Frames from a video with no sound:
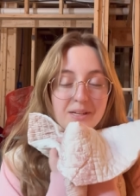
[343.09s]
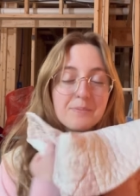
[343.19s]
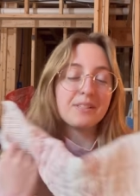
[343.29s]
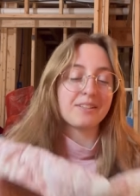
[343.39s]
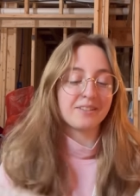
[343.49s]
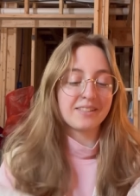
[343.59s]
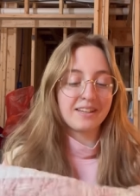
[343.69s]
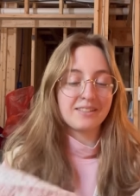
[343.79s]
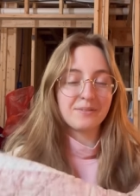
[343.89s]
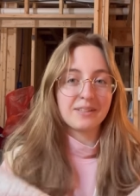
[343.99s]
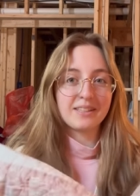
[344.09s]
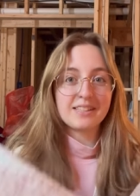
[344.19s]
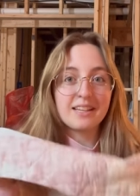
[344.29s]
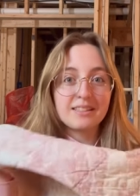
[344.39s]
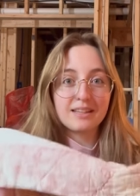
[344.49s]
I'm just so excited to wear this
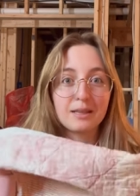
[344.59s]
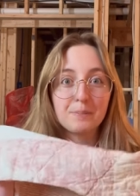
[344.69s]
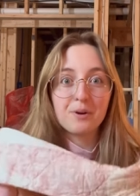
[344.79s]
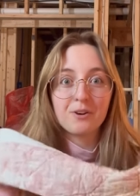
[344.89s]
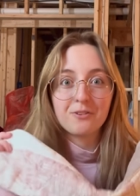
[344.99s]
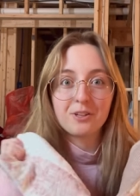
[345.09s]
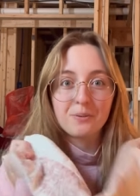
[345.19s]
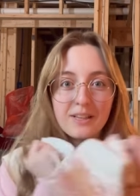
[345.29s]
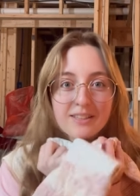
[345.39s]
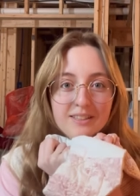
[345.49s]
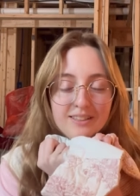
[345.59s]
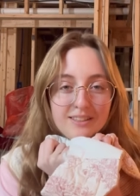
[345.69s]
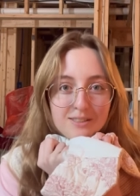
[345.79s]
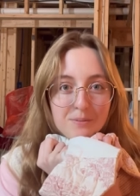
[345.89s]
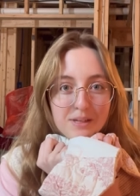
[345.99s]
and it's like the perfect weather
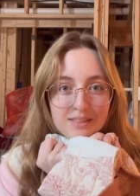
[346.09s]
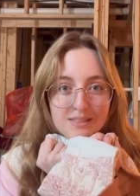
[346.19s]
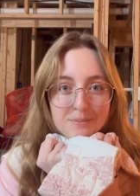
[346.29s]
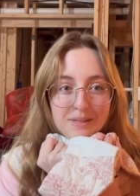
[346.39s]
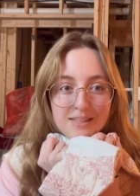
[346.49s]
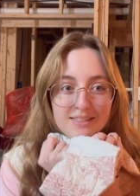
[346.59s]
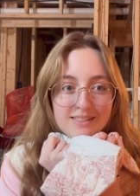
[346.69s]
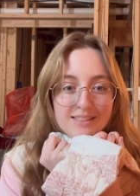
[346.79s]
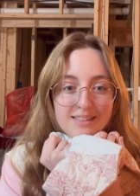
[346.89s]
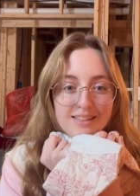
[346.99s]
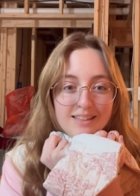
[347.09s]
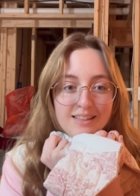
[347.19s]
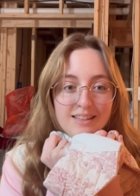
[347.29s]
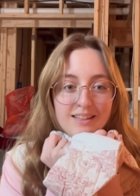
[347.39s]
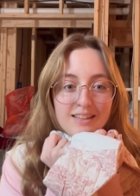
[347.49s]
to wear this because
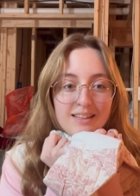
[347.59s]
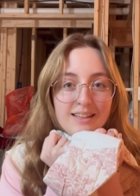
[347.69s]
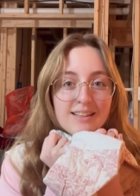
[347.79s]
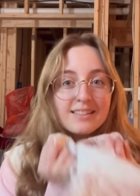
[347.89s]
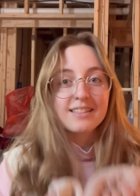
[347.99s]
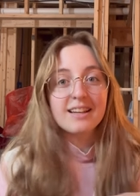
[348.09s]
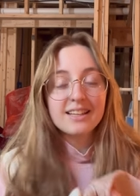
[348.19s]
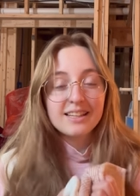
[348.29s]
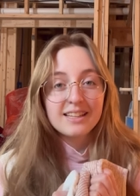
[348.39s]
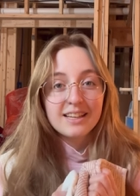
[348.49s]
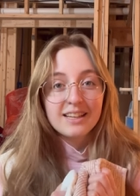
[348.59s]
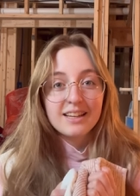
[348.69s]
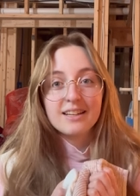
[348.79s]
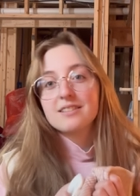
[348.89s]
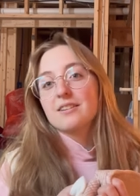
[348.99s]
it's sunny
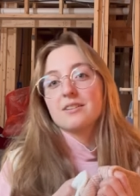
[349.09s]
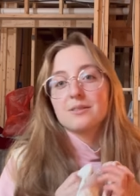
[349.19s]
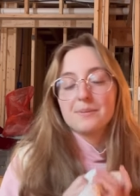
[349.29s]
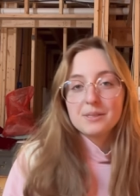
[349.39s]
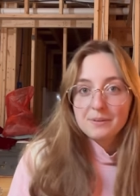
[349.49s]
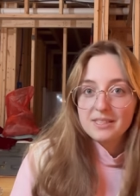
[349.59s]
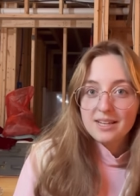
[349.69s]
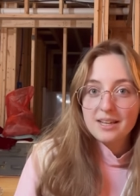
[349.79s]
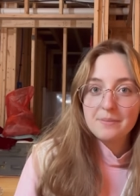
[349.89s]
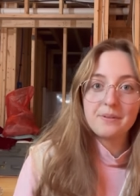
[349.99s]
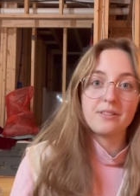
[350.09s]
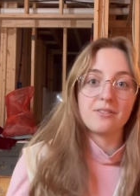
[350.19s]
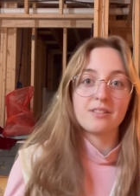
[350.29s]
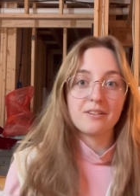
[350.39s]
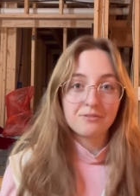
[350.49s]
it is starting to be springtime, so
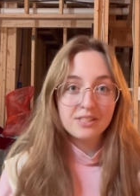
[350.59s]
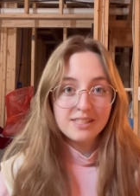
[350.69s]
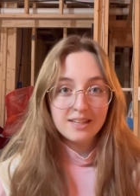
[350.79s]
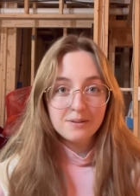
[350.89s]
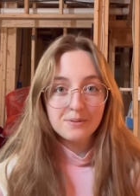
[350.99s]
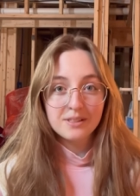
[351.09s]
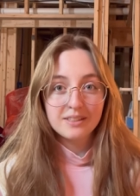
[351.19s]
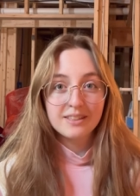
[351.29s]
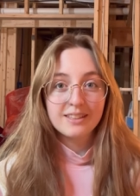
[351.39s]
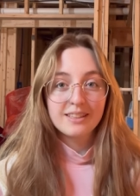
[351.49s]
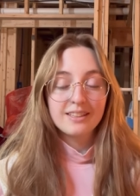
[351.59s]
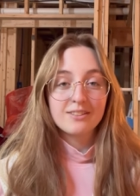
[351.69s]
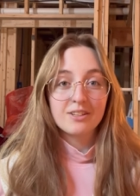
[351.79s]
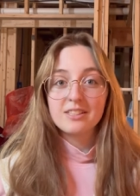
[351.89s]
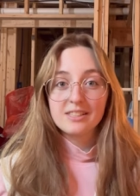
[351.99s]
it's not freezing anymore.
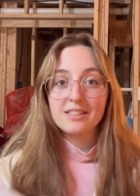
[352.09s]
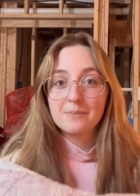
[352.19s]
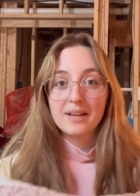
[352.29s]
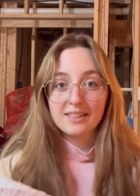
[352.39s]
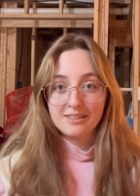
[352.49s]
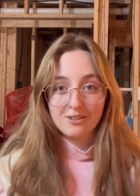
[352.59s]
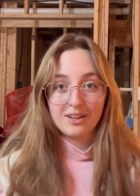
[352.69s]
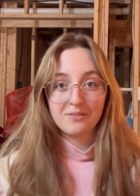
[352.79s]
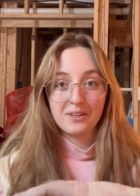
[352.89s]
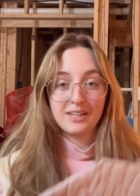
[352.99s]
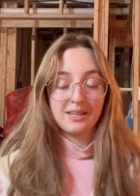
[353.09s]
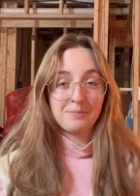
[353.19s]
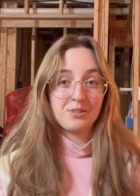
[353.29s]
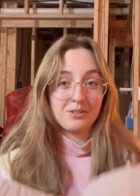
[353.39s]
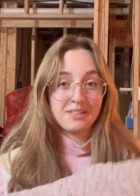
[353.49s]
So I just need to make this so I can wear it. I'm
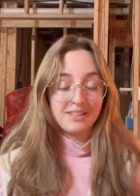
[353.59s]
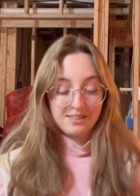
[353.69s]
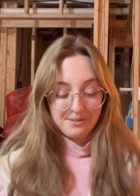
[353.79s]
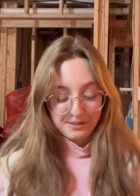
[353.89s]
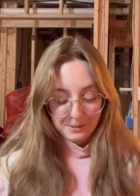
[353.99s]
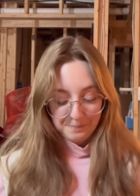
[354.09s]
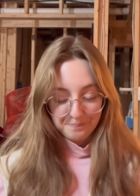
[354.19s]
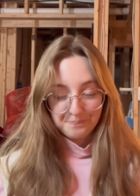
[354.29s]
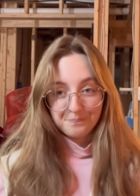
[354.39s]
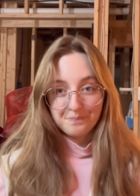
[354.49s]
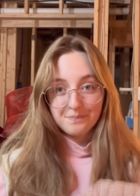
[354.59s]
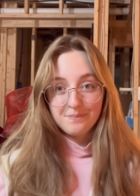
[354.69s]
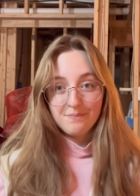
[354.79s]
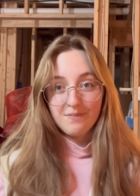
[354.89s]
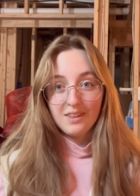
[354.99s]
so excited to wear
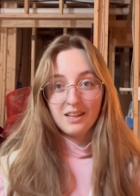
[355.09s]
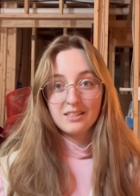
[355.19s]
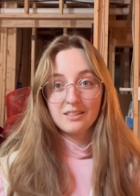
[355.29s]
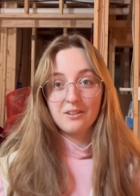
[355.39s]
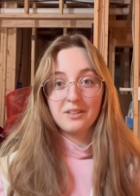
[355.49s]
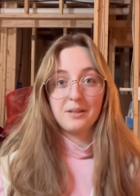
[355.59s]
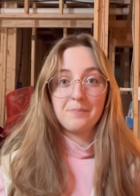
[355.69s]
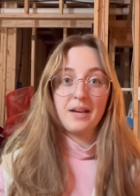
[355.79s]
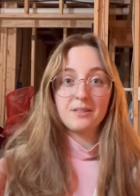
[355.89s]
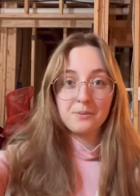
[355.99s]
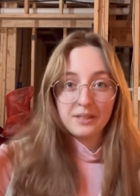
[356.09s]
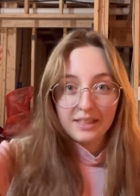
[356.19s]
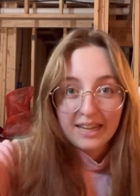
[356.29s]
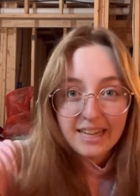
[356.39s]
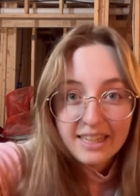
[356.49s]
it. Okay, back to work,
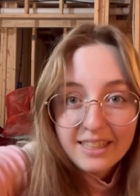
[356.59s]
lady.